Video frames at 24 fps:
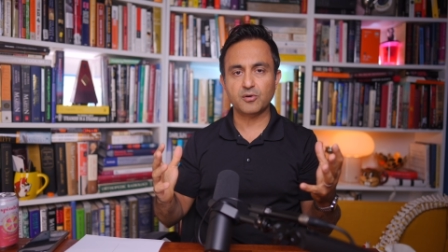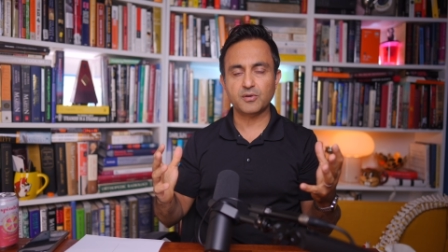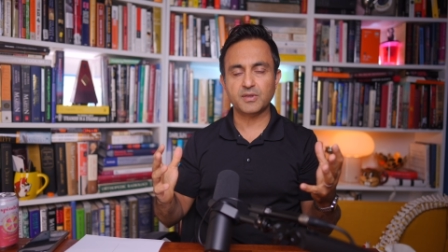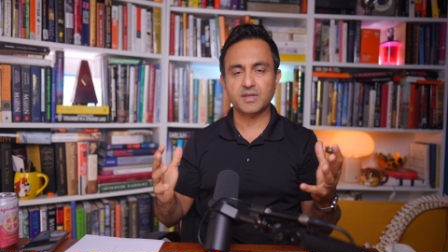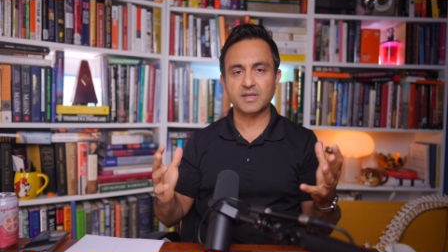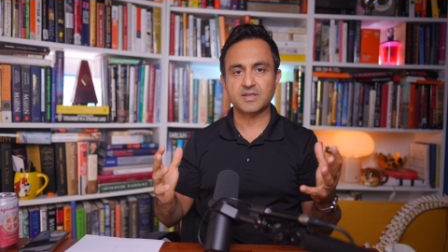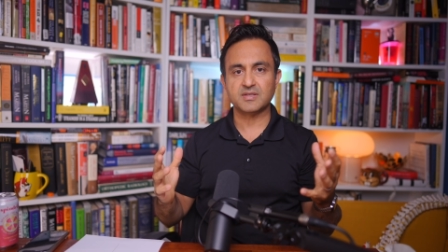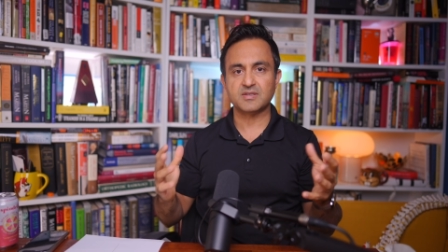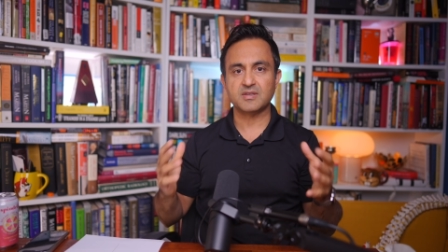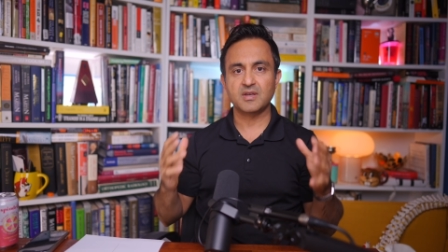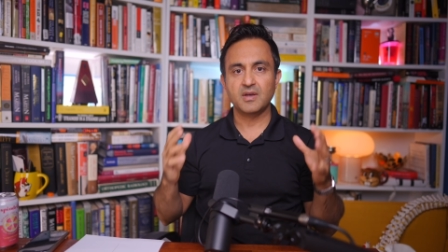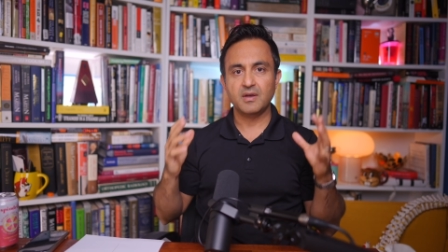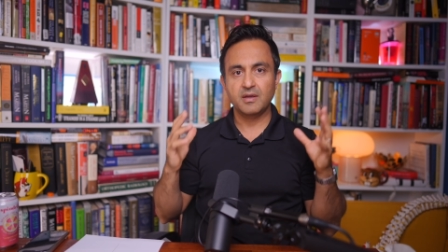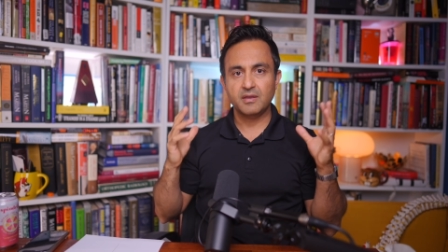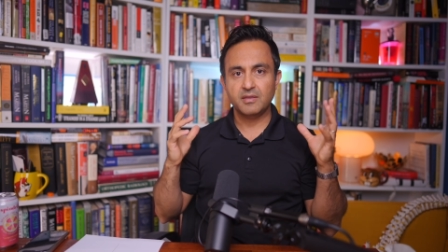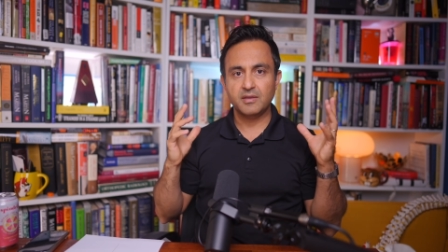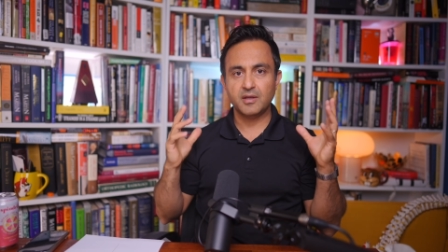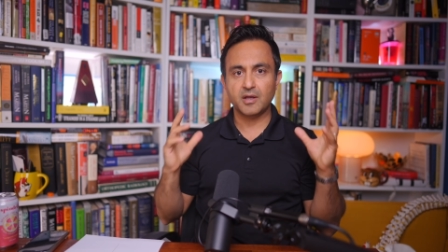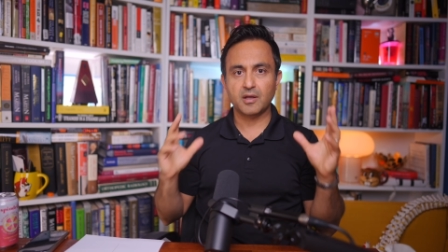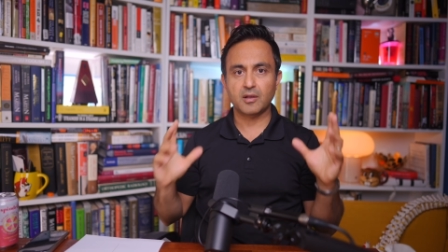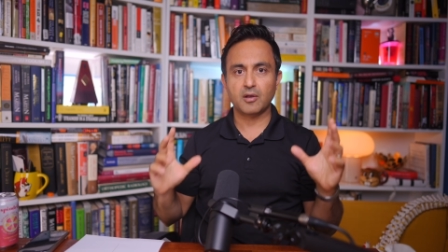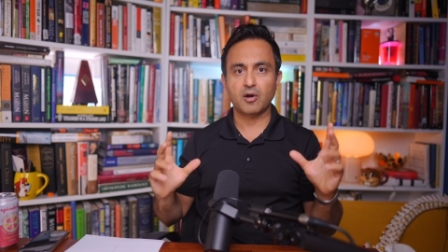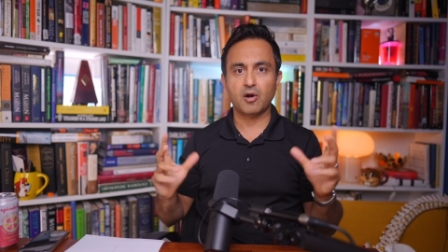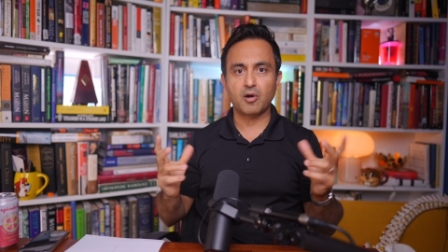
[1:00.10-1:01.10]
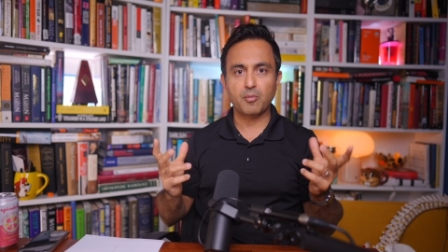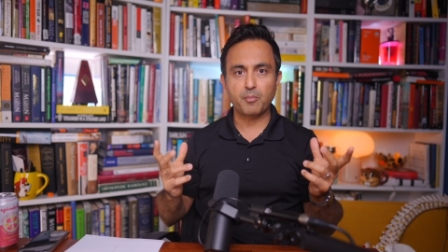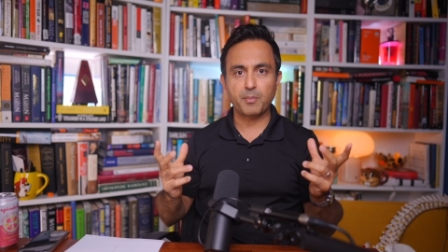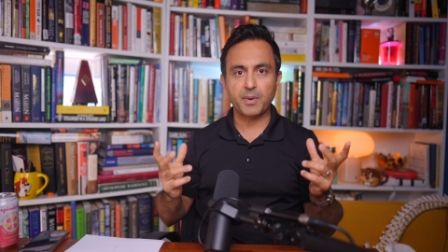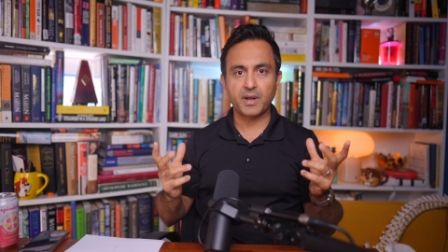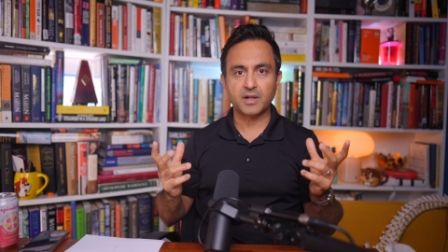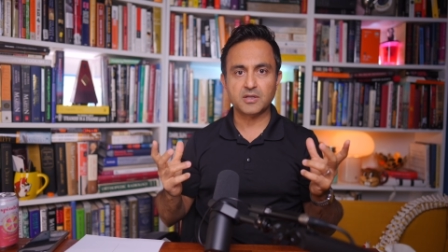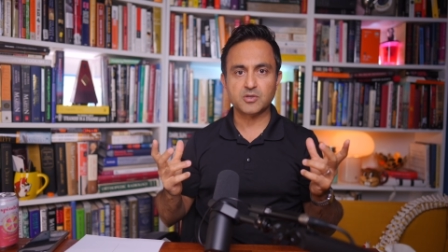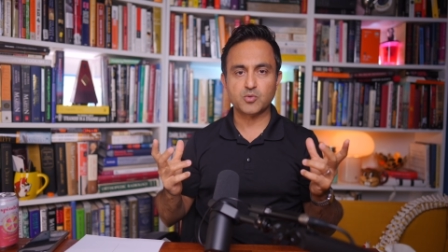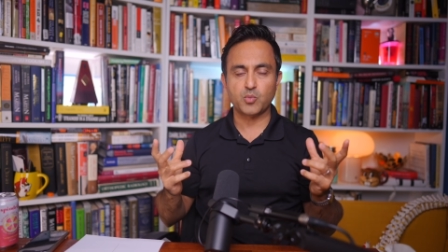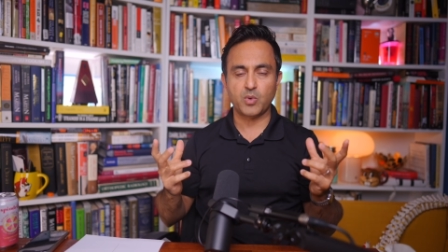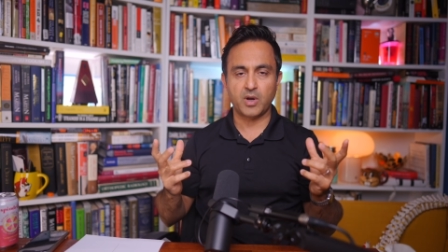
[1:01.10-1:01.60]
heard this, the alarm
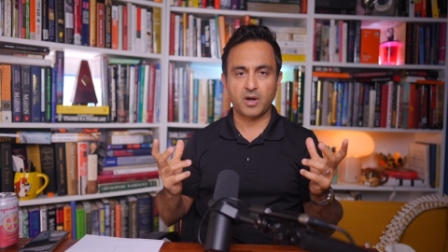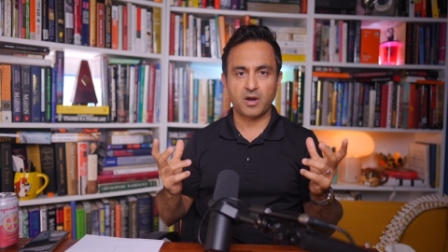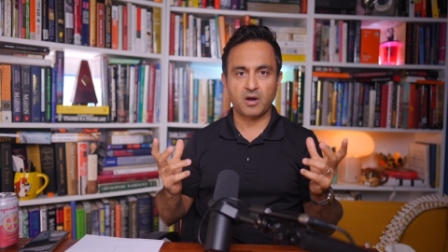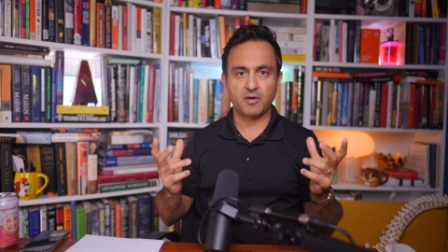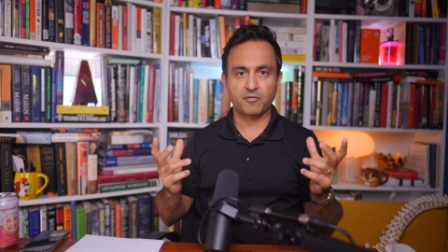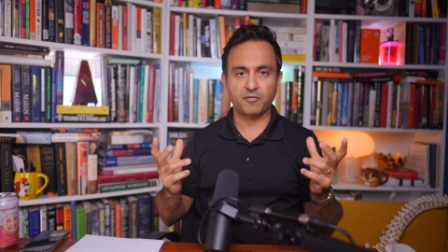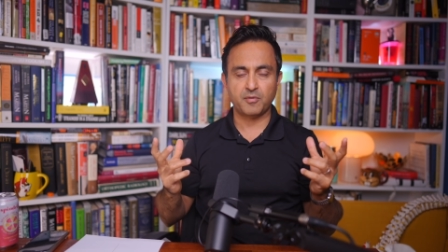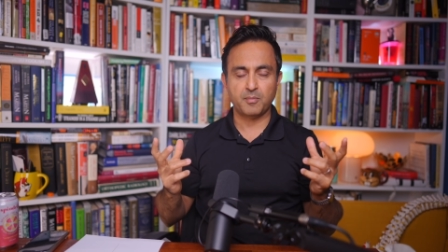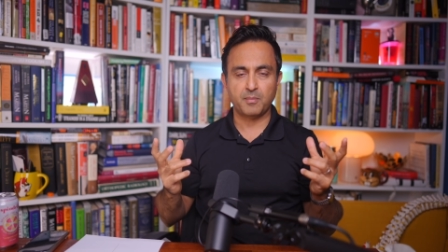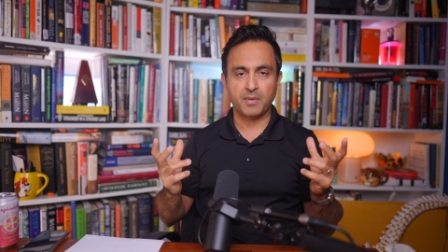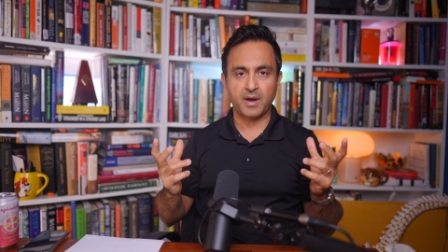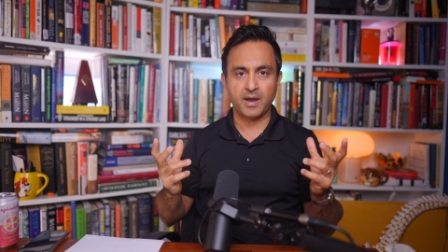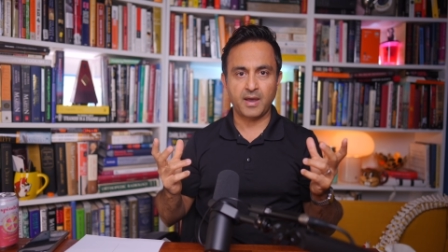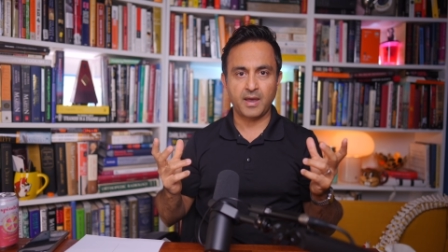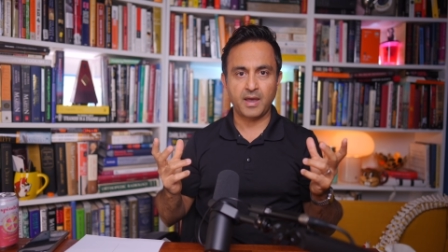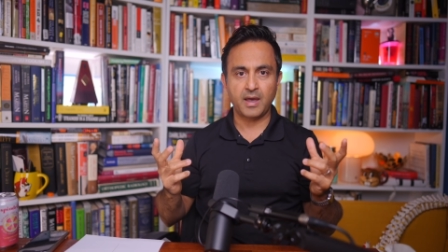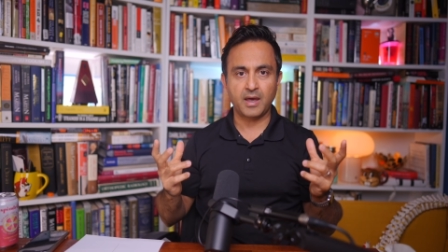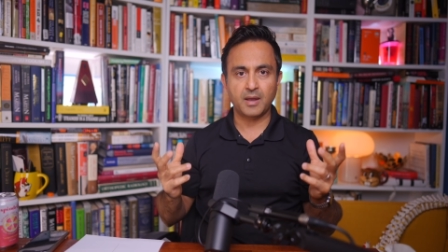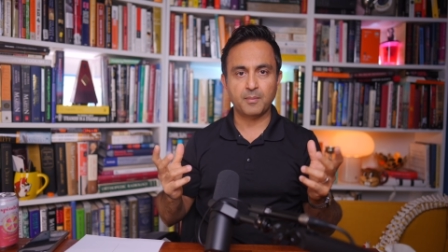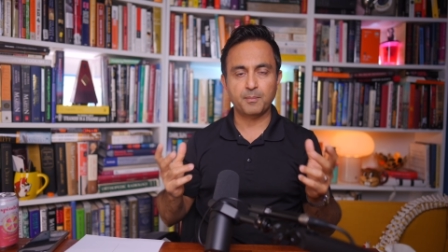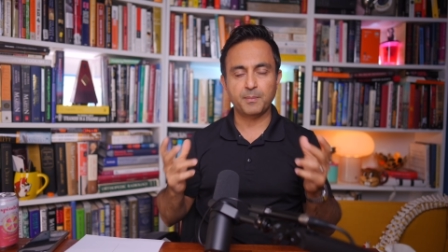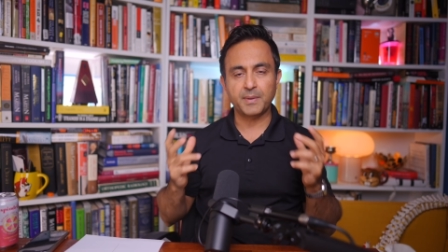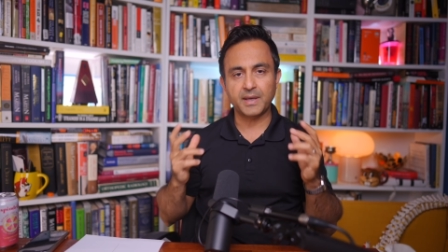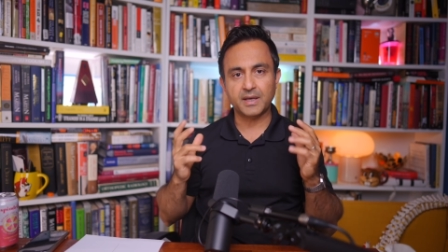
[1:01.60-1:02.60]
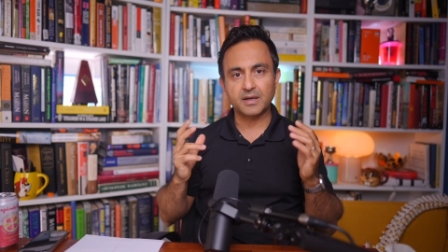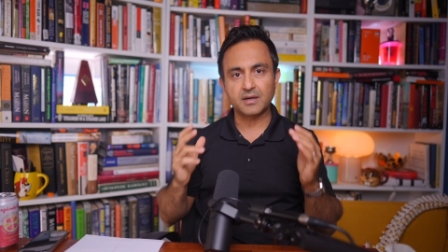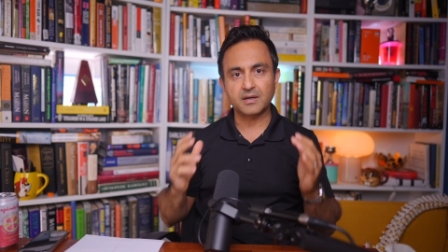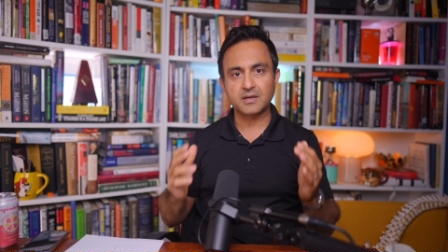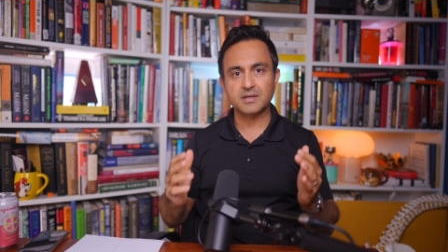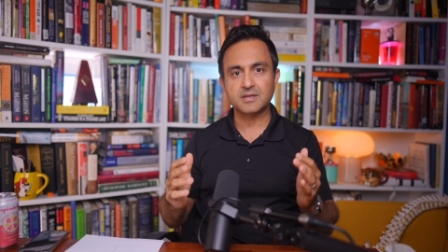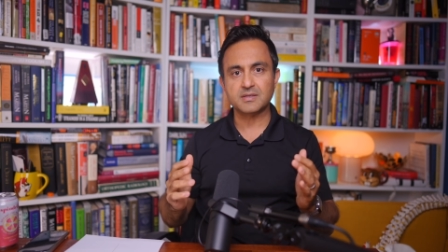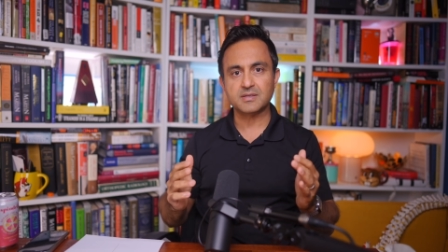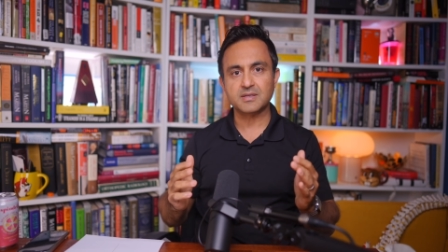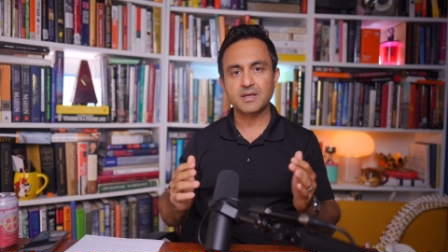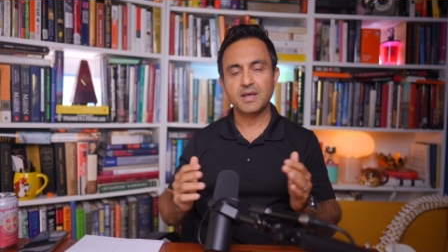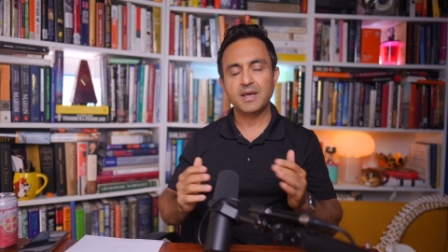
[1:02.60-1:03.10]
bells went off in my head,
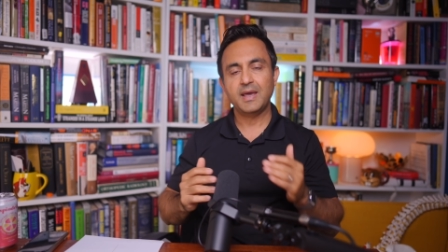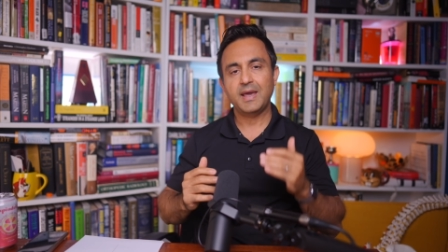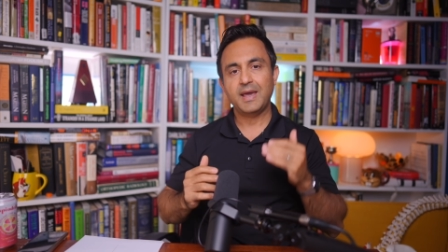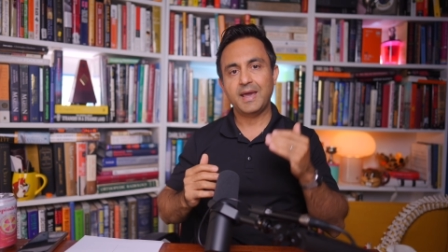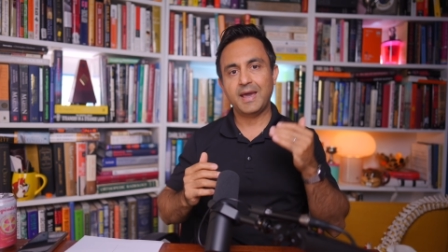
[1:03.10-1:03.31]
because